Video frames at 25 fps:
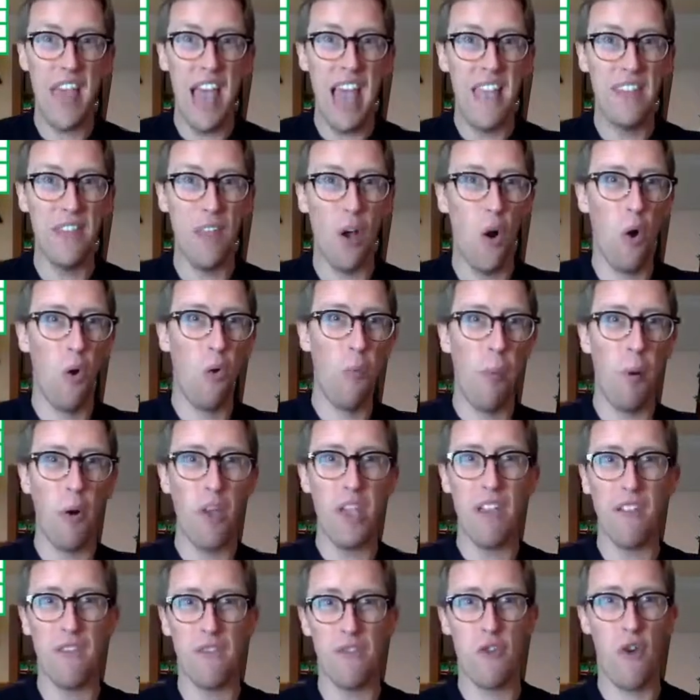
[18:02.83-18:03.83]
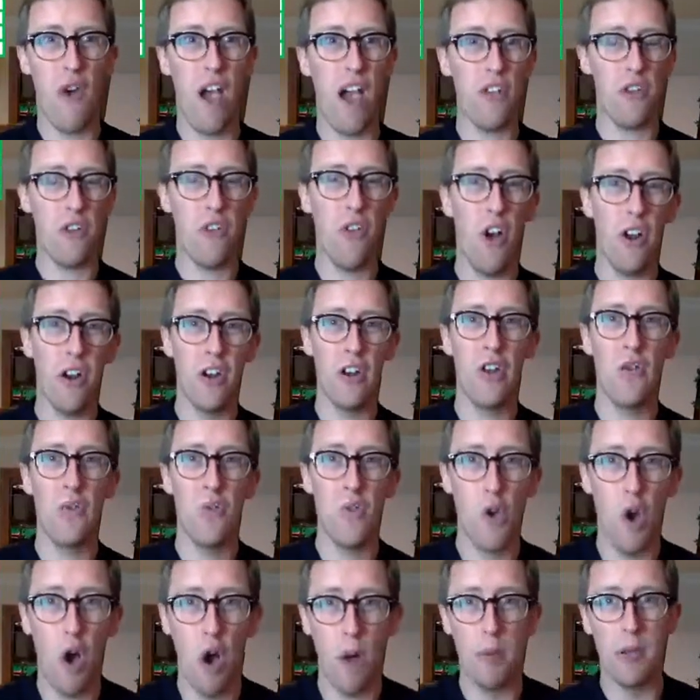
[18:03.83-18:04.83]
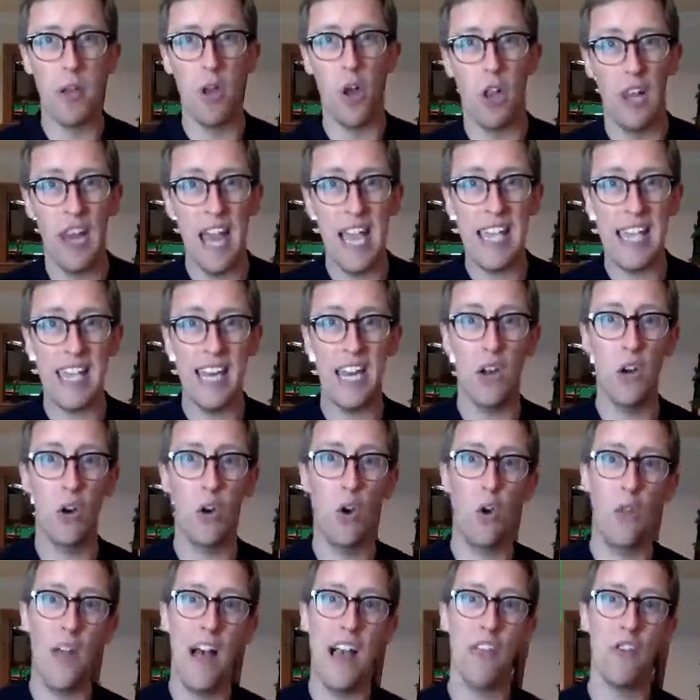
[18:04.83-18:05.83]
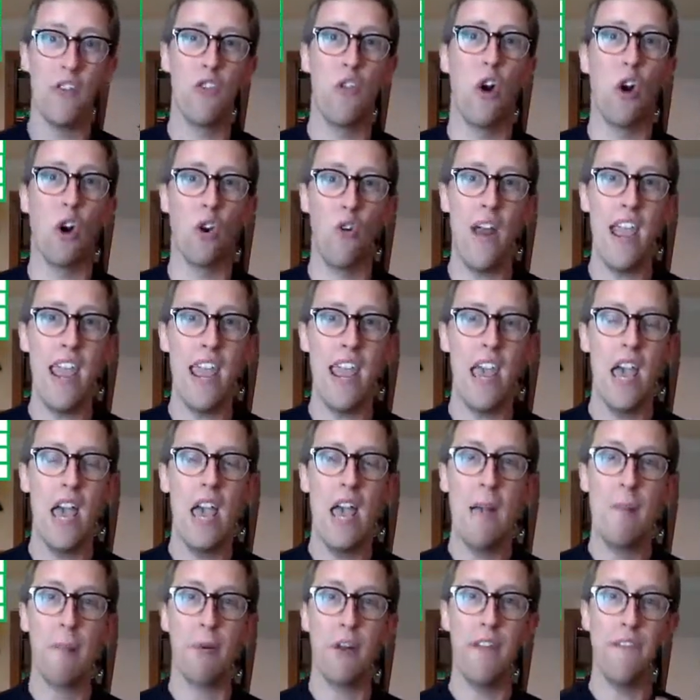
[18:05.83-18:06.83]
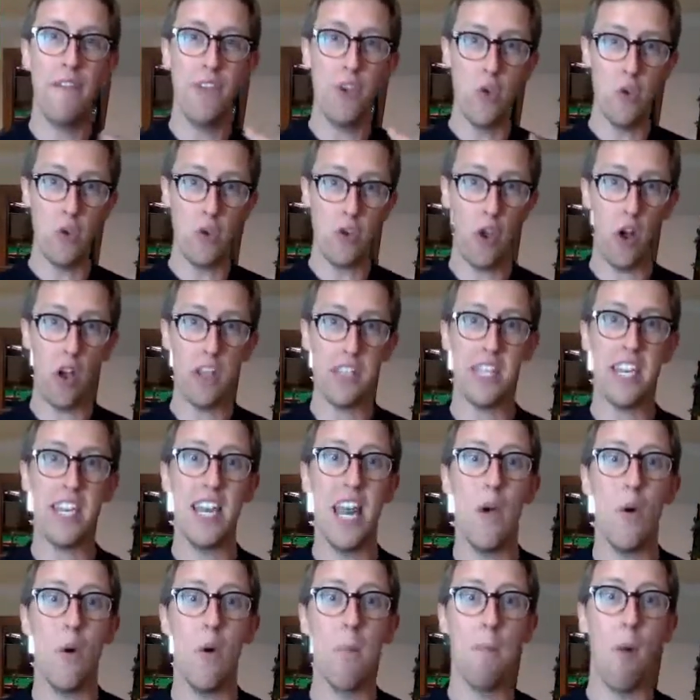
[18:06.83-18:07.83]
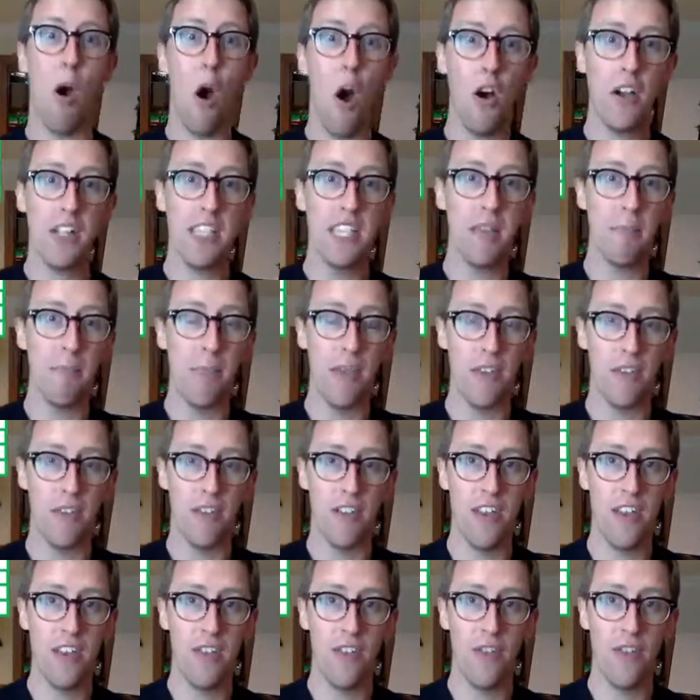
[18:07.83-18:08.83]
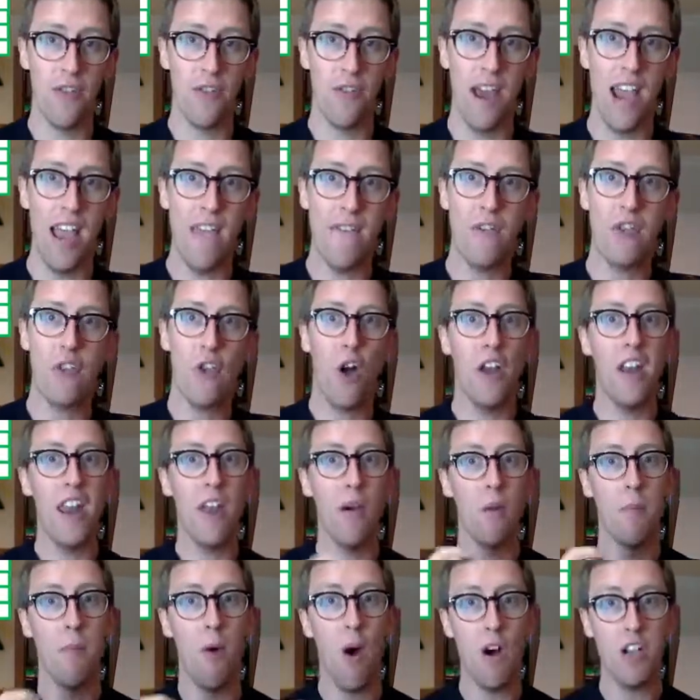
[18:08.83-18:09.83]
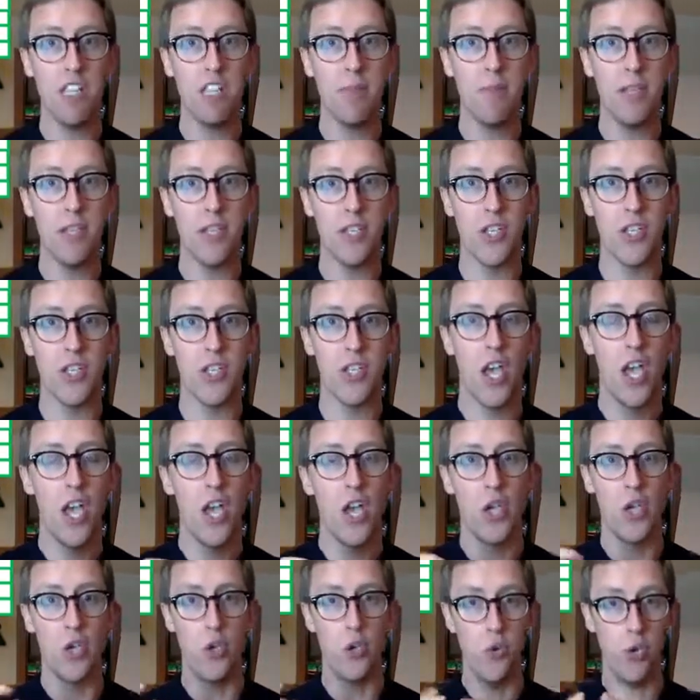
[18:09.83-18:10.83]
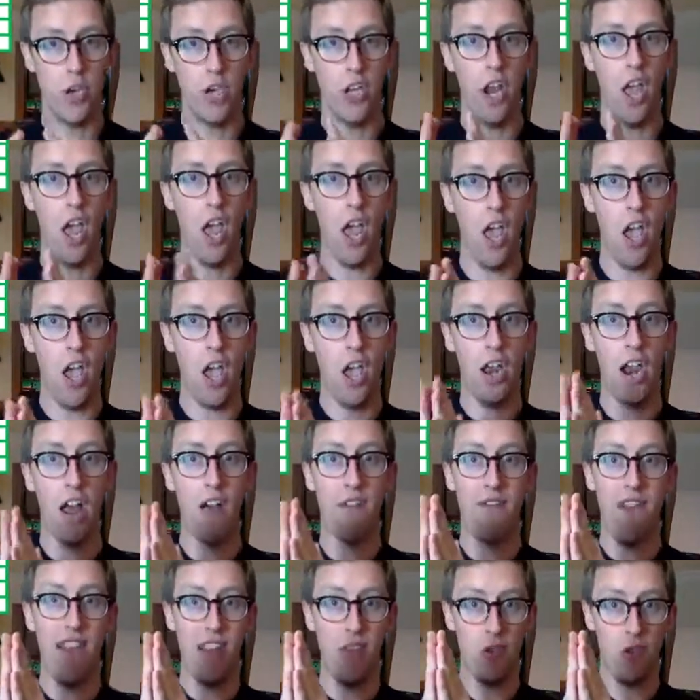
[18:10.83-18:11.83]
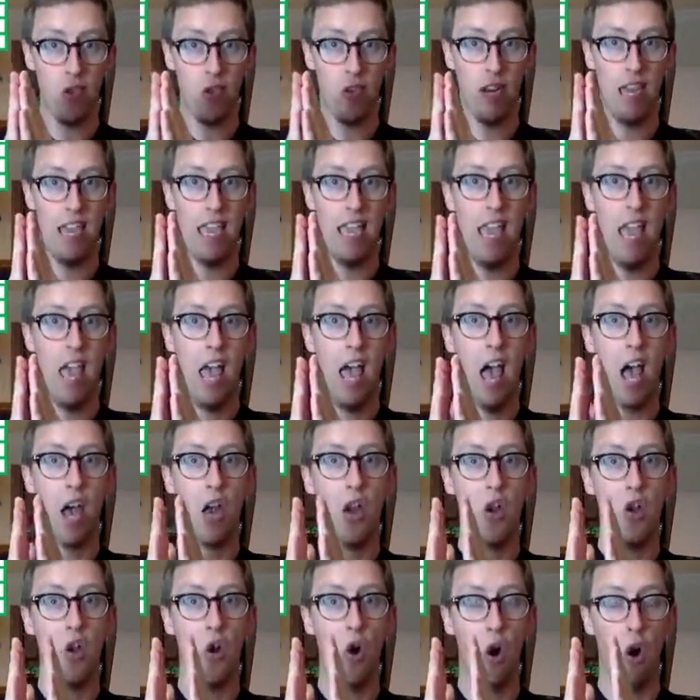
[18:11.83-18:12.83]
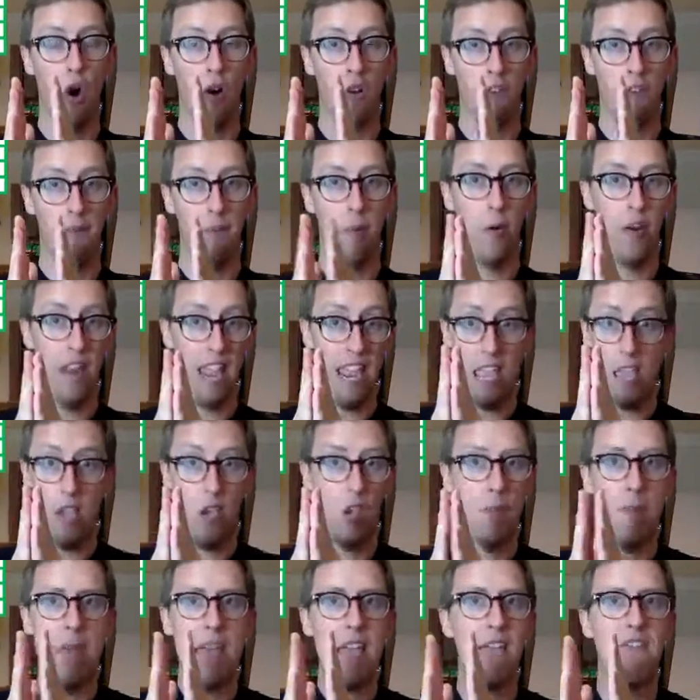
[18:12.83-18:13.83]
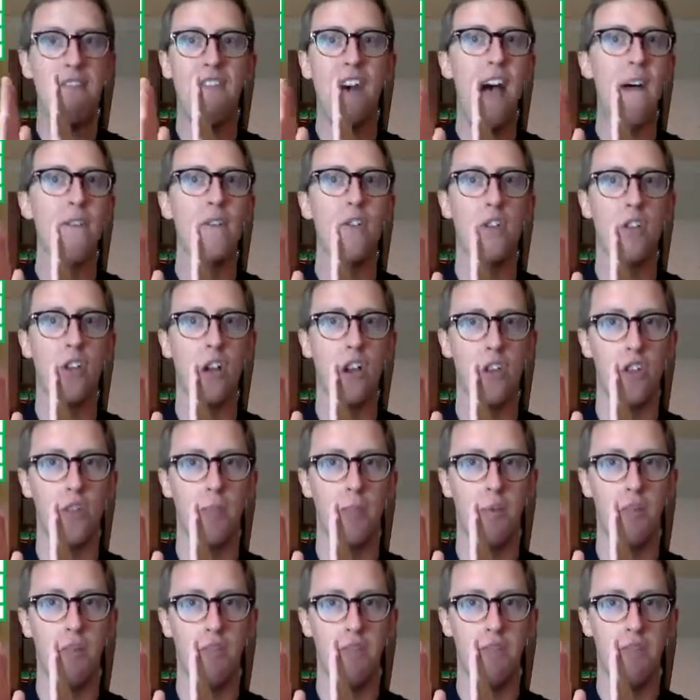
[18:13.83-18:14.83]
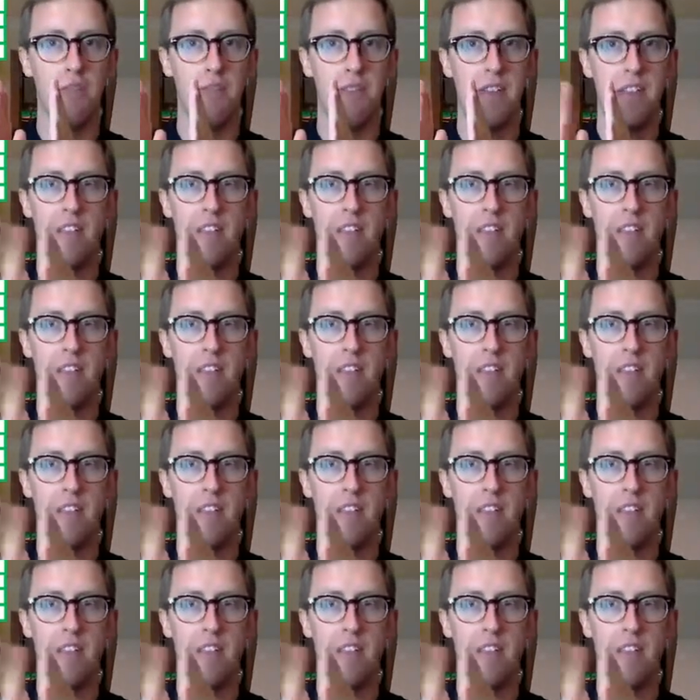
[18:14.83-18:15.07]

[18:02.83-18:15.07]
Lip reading: then, the whole point of starting a new job and not liking it and all that's not great. But if you started a network marketing business, right? If you start a network marketing business, you can earn eventually enough money. You can make $500 a month.